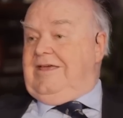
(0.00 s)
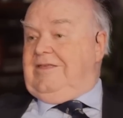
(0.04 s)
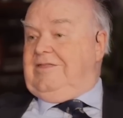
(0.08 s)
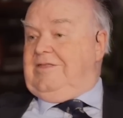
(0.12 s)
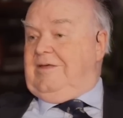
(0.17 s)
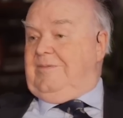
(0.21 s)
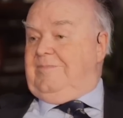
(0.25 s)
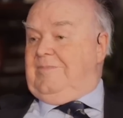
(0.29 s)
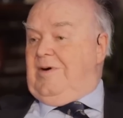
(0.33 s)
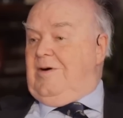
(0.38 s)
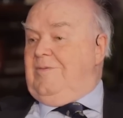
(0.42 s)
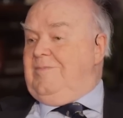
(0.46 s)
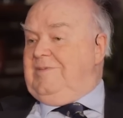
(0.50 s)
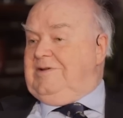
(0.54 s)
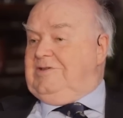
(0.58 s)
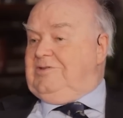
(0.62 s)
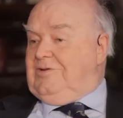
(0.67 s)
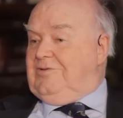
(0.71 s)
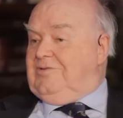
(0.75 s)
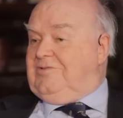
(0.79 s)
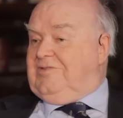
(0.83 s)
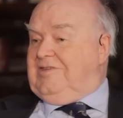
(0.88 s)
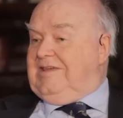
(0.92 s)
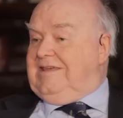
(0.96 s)
The moment
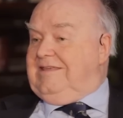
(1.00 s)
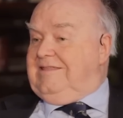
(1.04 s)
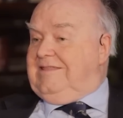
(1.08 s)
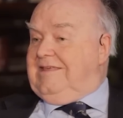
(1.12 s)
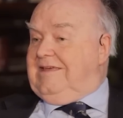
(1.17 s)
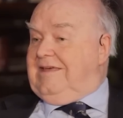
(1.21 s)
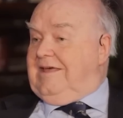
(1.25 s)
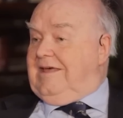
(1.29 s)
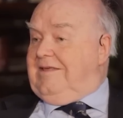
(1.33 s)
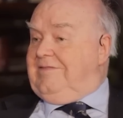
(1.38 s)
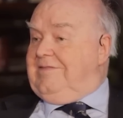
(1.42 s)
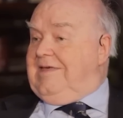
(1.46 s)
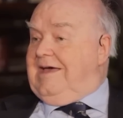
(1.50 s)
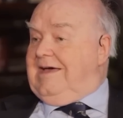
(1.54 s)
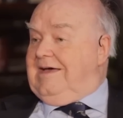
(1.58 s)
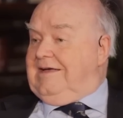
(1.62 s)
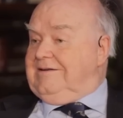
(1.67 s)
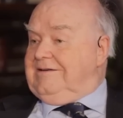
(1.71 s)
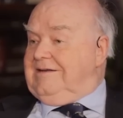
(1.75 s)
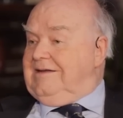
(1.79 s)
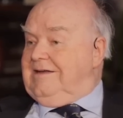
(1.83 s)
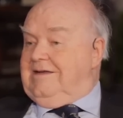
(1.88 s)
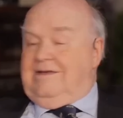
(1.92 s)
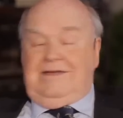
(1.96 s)
you see
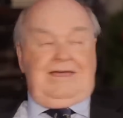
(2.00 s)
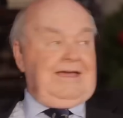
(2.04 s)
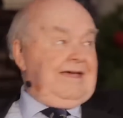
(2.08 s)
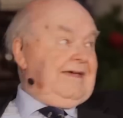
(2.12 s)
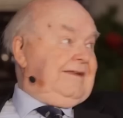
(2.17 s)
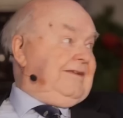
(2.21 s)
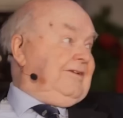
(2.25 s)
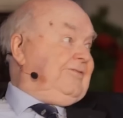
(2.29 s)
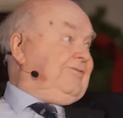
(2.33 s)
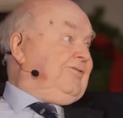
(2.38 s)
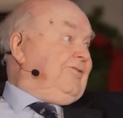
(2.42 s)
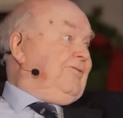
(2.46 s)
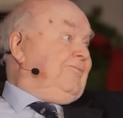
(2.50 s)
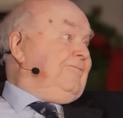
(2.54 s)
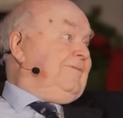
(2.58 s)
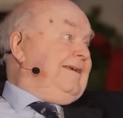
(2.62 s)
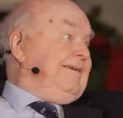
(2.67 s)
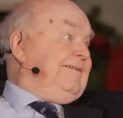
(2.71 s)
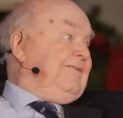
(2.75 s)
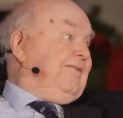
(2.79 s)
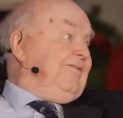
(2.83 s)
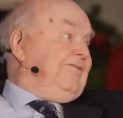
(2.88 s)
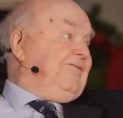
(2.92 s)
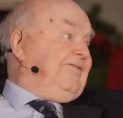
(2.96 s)
that, and it's
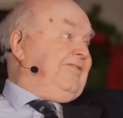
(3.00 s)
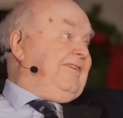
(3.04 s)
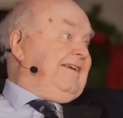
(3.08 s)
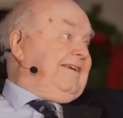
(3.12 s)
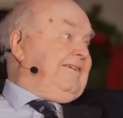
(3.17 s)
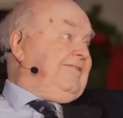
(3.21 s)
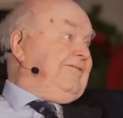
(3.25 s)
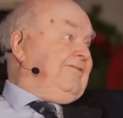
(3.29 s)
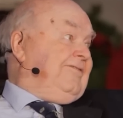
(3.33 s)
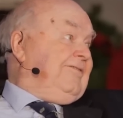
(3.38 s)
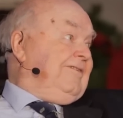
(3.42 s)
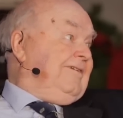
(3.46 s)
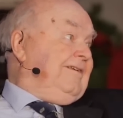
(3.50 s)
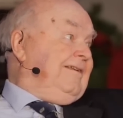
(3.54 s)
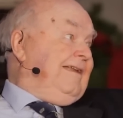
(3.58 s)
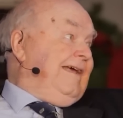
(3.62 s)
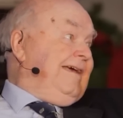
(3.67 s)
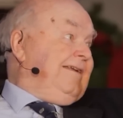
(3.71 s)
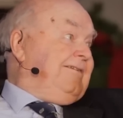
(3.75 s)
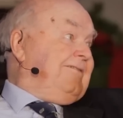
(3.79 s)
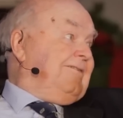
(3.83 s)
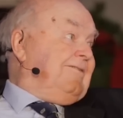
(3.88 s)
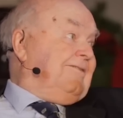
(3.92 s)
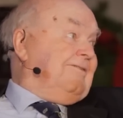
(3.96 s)
only 6
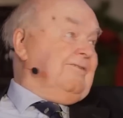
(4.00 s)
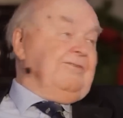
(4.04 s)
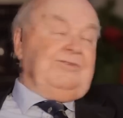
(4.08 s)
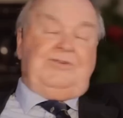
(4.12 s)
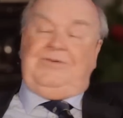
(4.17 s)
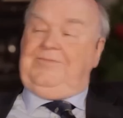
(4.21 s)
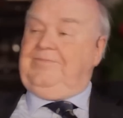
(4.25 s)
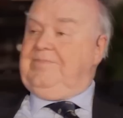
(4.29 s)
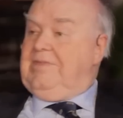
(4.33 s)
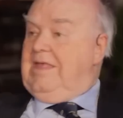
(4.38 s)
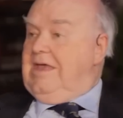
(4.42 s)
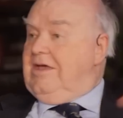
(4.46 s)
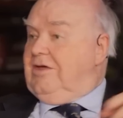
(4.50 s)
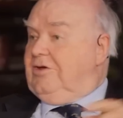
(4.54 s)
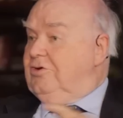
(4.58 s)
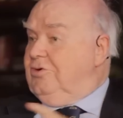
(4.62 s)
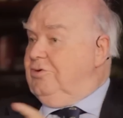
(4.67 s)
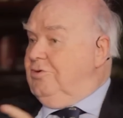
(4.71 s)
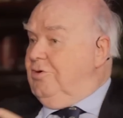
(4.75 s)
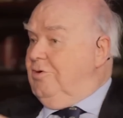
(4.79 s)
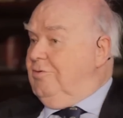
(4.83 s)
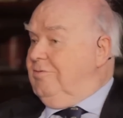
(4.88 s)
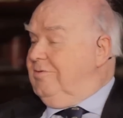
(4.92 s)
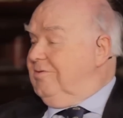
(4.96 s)
letters,
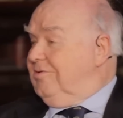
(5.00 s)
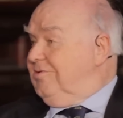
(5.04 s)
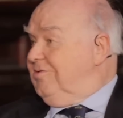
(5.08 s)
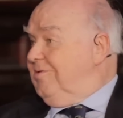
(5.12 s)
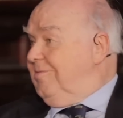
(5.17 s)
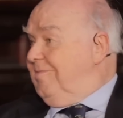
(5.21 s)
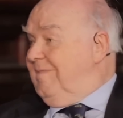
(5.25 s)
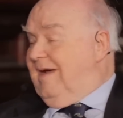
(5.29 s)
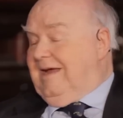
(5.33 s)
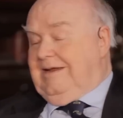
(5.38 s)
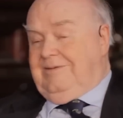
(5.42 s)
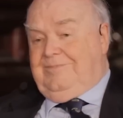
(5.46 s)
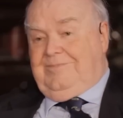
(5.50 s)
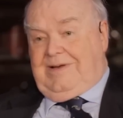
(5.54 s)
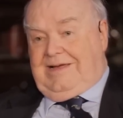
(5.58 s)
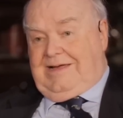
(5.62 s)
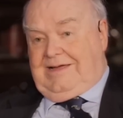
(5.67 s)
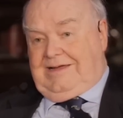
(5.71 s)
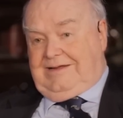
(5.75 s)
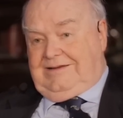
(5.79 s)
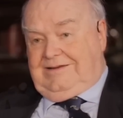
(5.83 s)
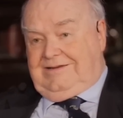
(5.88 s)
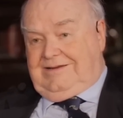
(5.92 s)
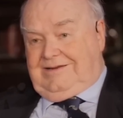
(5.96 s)
you know there's a mind
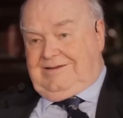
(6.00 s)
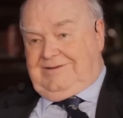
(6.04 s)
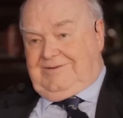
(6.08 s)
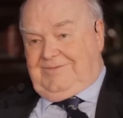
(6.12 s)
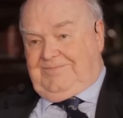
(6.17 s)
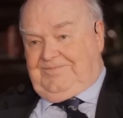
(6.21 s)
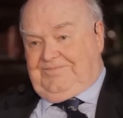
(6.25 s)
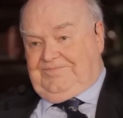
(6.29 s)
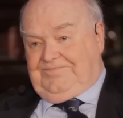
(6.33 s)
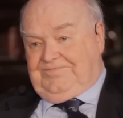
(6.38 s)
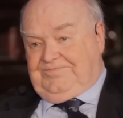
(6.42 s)
behind it.